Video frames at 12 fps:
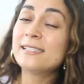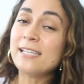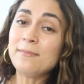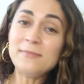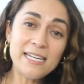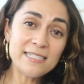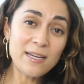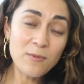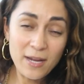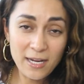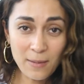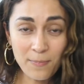Some days I
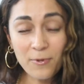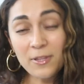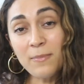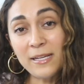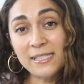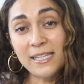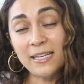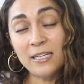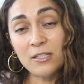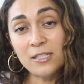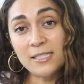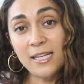wake up with my skin
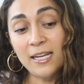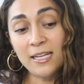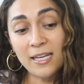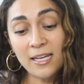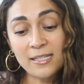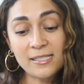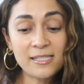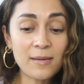irritated.